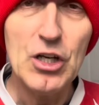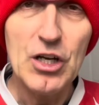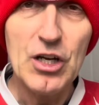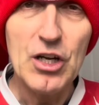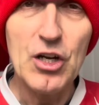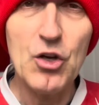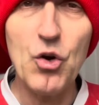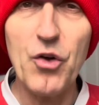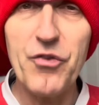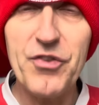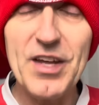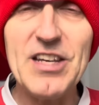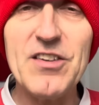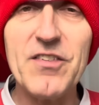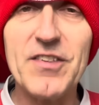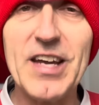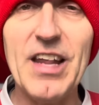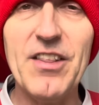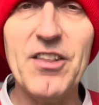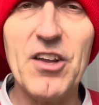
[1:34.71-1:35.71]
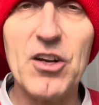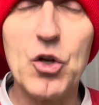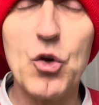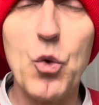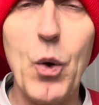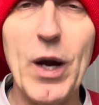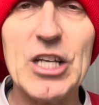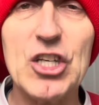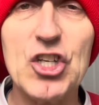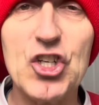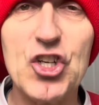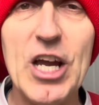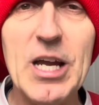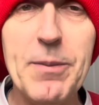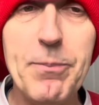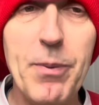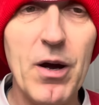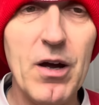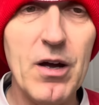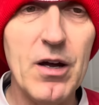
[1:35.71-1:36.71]
You know, these are getting quite
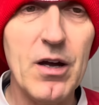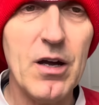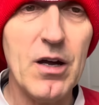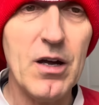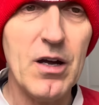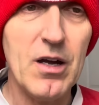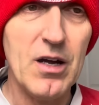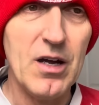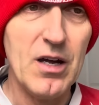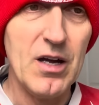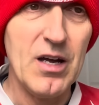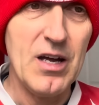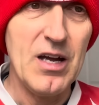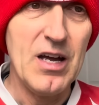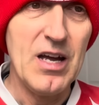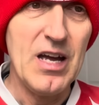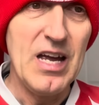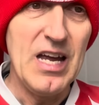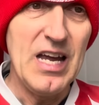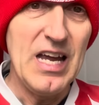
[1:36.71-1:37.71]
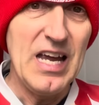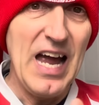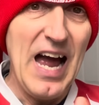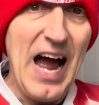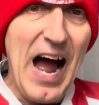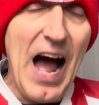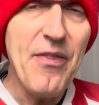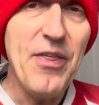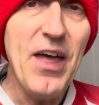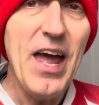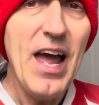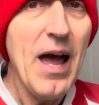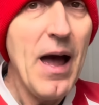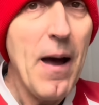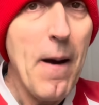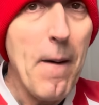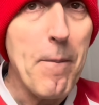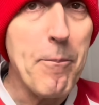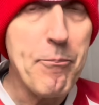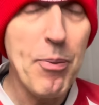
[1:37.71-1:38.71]
cheap. Are they
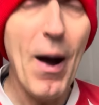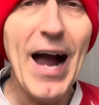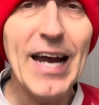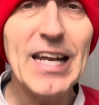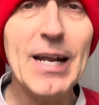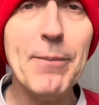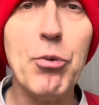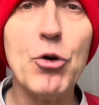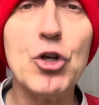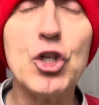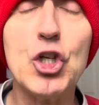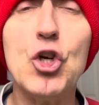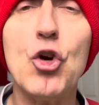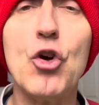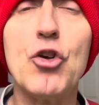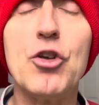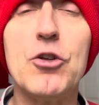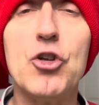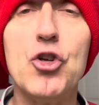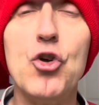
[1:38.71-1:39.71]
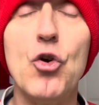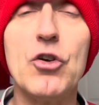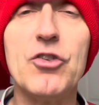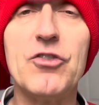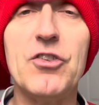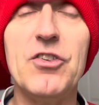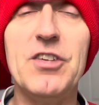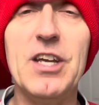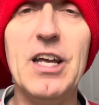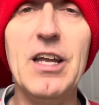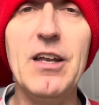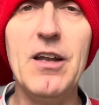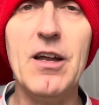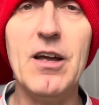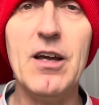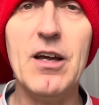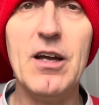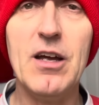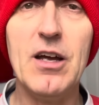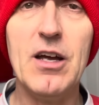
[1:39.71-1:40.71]
buying a bunch of youngsters in
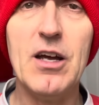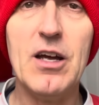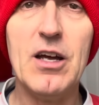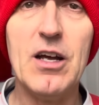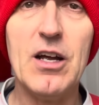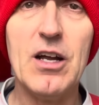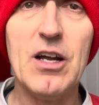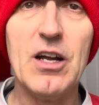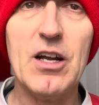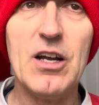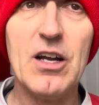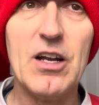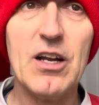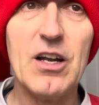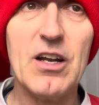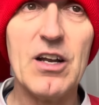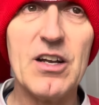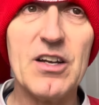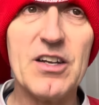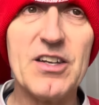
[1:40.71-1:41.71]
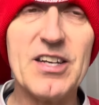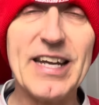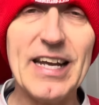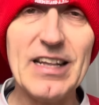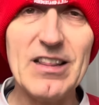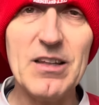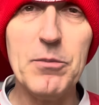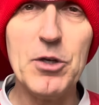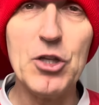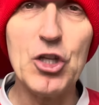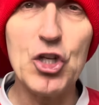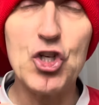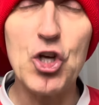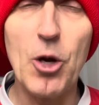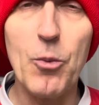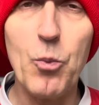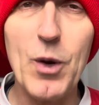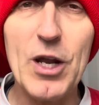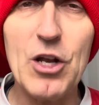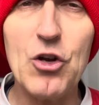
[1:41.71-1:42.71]
to get them in the
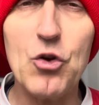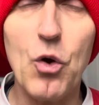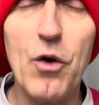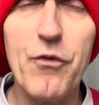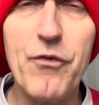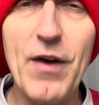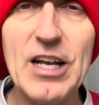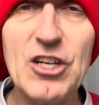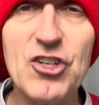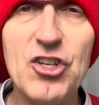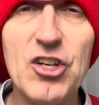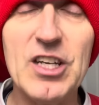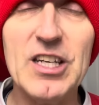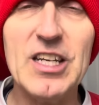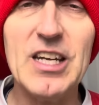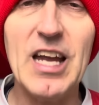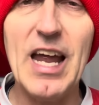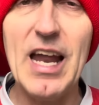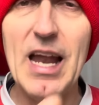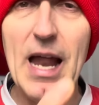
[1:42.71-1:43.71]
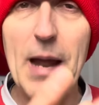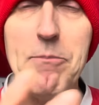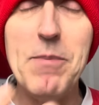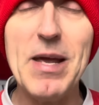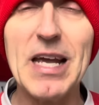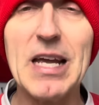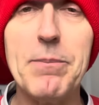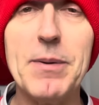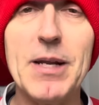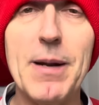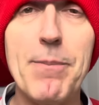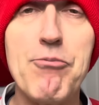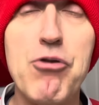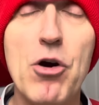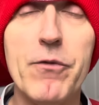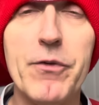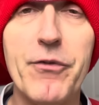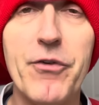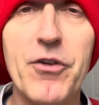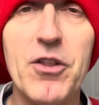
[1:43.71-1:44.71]
shop window eventually and make a bit of
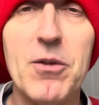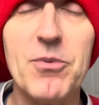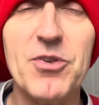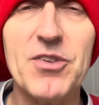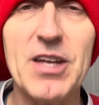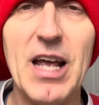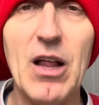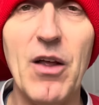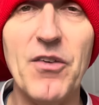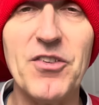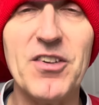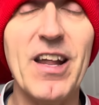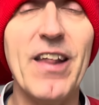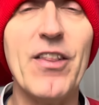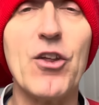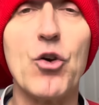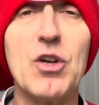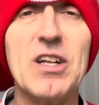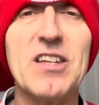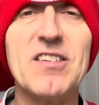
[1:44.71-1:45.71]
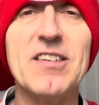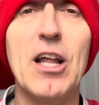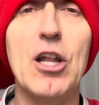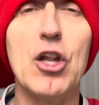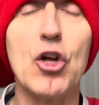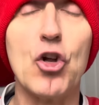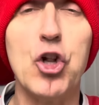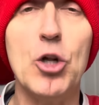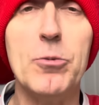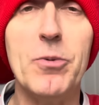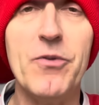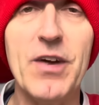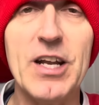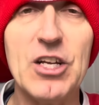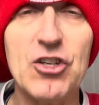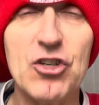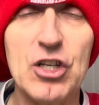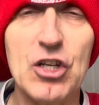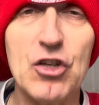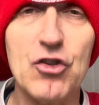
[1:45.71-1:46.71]
profit for themselves, and then they're going to sell the club
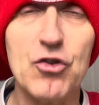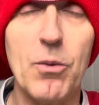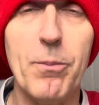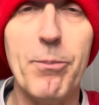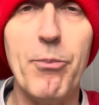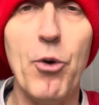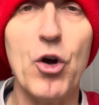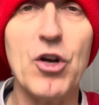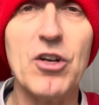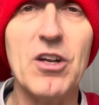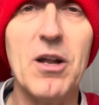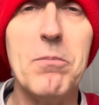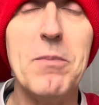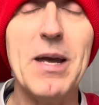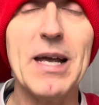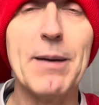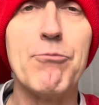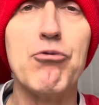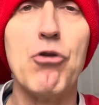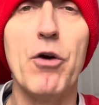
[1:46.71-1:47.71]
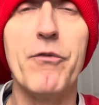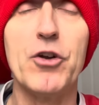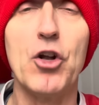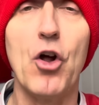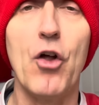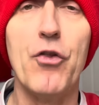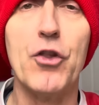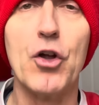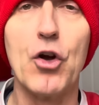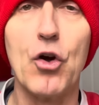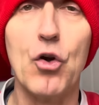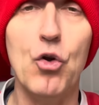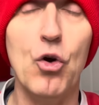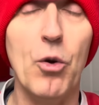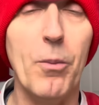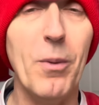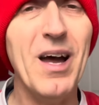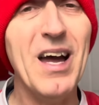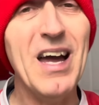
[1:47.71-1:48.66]
eventually at some point and make profit on the club